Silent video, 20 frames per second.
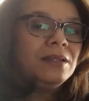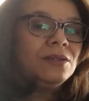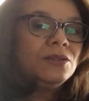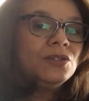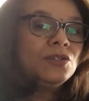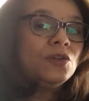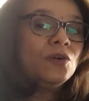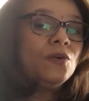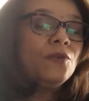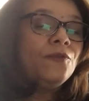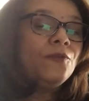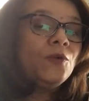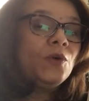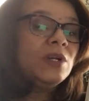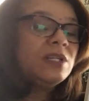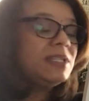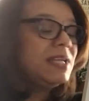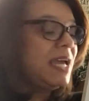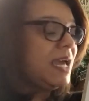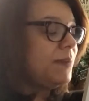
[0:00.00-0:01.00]
So
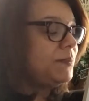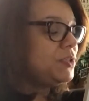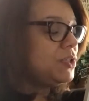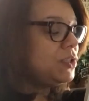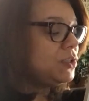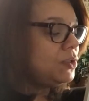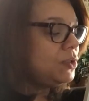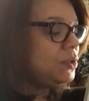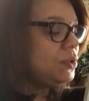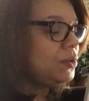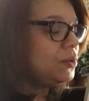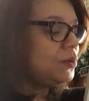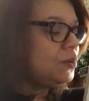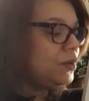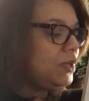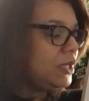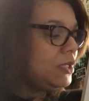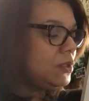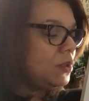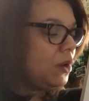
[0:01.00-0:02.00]
4 times 2
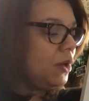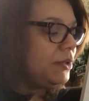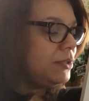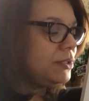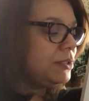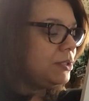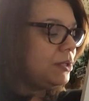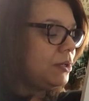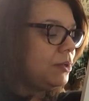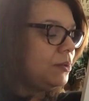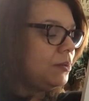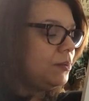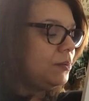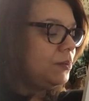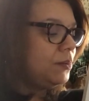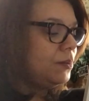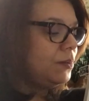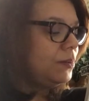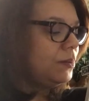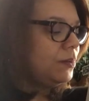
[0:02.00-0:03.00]
is also
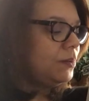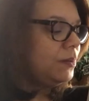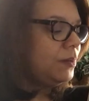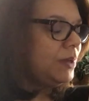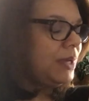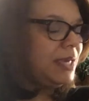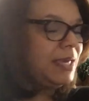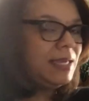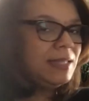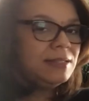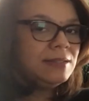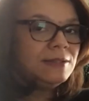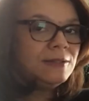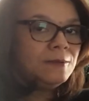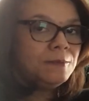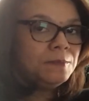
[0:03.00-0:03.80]
8.